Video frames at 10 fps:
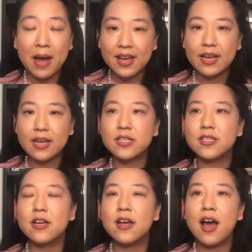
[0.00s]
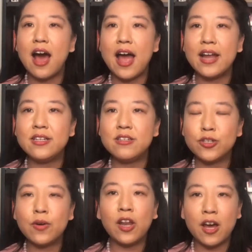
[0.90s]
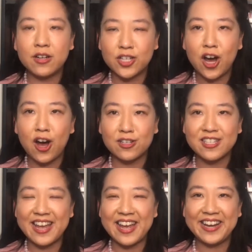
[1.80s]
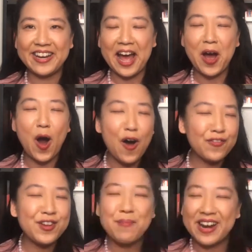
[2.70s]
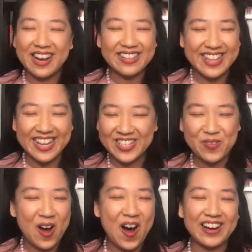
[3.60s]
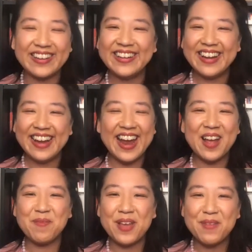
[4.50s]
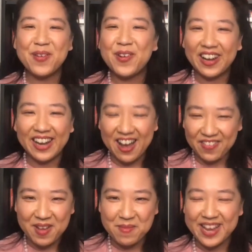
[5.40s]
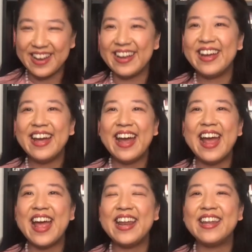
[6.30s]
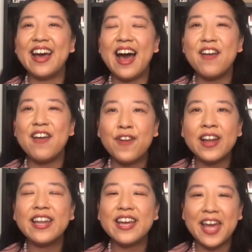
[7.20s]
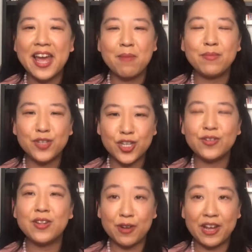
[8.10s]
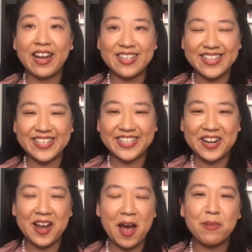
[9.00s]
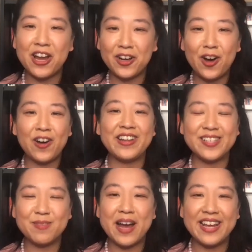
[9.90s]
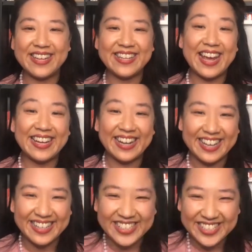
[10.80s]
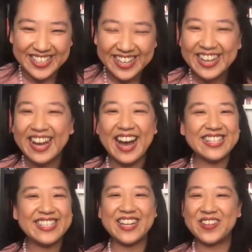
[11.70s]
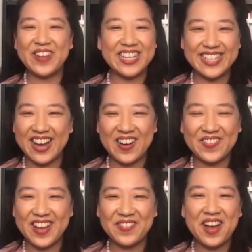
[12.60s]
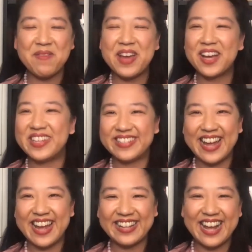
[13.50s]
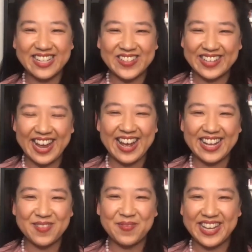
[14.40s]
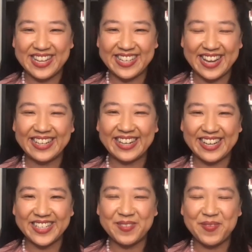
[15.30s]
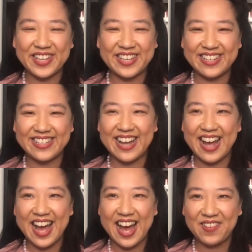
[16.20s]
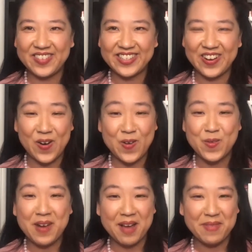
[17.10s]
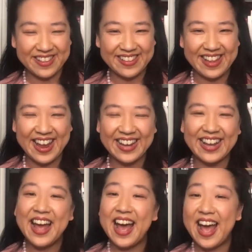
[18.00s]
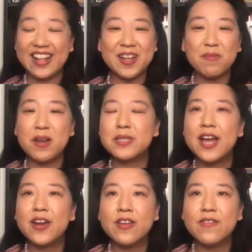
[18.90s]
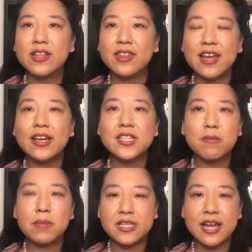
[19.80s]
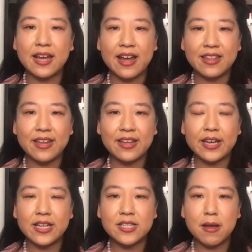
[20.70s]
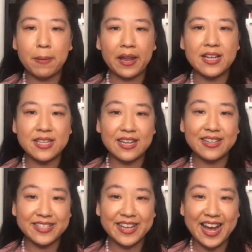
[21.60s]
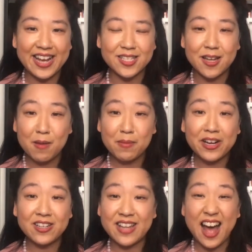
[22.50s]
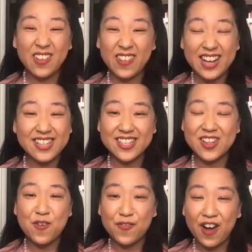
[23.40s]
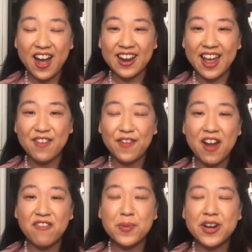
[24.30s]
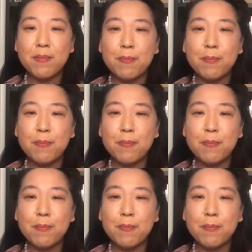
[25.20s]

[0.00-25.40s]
case, I do a lot of talks and I often pronounce things wrong and people will laugh at me. And I finally came to the realization, I'm gonna call this my Yinglish. I said to myself, if I make a mistake, that's okay. It's my Yinglish because I have to own my mistake. And sometimes I don't even think it's a mistake. I think it's a blessing in disguise because otherwise it's no fun. If everybody